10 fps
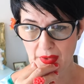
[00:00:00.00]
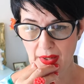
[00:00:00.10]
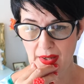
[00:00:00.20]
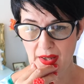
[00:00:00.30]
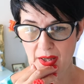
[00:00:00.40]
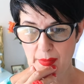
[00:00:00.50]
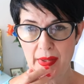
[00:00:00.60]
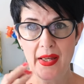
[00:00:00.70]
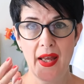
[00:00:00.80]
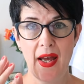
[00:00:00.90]
and
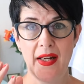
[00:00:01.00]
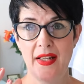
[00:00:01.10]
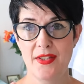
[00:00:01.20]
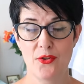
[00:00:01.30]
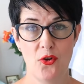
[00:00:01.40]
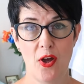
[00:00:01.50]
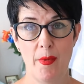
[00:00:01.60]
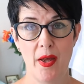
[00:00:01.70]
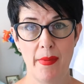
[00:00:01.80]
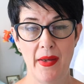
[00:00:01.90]
it's a
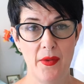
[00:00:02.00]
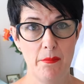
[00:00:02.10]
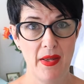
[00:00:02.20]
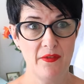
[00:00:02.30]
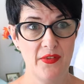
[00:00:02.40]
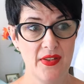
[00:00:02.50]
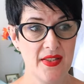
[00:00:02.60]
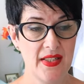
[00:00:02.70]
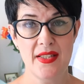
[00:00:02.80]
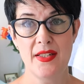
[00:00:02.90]
drama about the Mitford
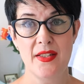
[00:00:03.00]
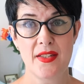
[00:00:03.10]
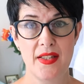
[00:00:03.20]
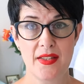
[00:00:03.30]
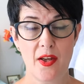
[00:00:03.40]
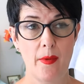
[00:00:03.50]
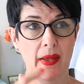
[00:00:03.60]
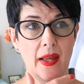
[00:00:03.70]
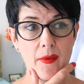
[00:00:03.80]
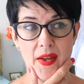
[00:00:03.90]
sisters that's
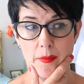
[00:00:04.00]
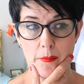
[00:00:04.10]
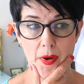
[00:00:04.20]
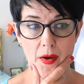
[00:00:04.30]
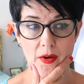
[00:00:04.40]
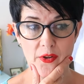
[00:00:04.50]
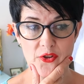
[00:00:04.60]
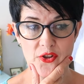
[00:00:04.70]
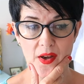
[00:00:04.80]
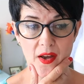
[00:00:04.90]
coming out in
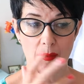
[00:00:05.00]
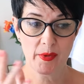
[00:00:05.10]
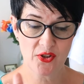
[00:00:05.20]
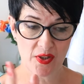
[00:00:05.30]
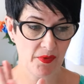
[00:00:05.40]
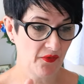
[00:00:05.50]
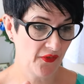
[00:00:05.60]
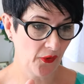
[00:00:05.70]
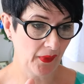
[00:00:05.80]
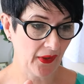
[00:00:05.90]
March, and she'd been
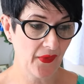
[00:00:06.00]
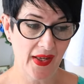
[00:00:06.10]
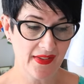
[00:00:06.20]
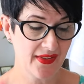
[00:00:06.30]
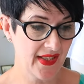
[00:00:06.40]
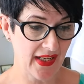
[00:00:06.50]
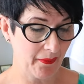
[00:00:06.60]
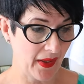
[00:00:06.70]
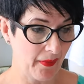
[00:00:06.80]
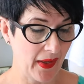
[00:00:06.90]
filming on that and
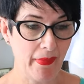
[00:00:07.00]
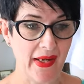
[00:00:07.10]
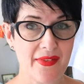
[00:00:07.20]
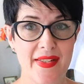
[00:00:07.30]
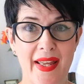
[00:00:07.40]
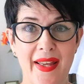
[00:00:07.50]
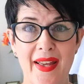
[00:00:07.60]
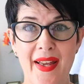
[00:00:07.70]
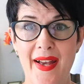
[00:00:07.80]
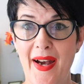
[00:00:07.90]
telling me a bit about it,
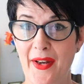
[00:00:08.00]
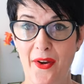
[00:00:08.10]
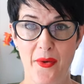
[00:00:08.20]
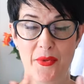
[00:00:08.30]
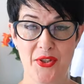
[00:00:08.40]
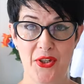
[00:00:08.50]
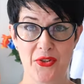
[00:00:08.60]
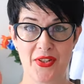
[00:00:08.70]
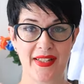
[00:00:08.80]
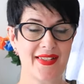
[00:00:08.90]
and I was
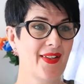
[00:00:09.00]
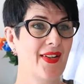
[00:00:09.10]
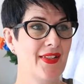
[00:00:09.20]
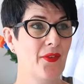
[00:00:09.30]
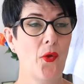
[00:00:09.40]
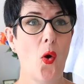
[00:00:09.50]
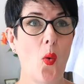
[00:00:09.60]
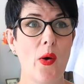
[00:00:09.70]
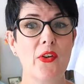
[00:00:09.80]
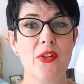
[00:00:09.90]
hugely excited and thought,
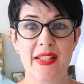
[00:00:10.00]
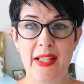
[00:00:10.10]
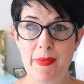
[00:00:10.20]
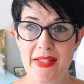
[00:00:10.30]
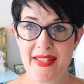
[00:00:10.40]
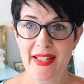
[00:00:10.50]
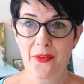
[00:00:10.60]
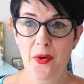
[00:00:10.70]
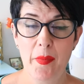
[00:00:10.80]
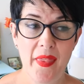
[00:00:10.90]
oh, I've got to keep it
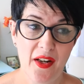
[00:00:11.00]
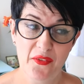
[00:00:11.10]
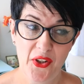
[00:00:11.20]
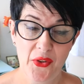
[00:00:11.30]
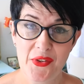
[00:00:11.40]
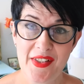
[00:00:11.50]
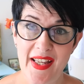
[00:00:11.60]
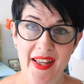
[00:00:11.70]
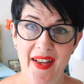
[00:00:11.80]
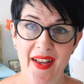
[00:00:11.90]
secret. But then I've googled
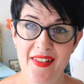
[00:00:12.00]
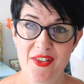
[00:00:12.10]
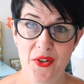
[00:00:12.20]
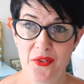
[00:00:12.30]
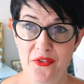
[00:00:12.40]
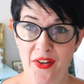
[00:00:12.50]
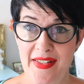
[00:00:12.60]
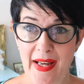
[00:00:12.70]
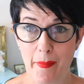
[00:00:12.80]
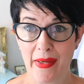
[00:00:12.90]
it and you can
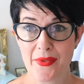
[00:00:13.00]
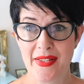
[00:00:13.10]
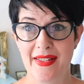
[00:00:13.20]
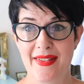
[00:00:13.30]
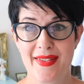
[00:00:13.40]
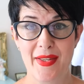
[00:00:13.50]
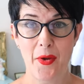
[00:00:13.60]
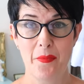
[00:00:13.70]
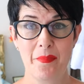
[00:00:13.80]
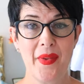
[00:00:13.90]
find out about it. So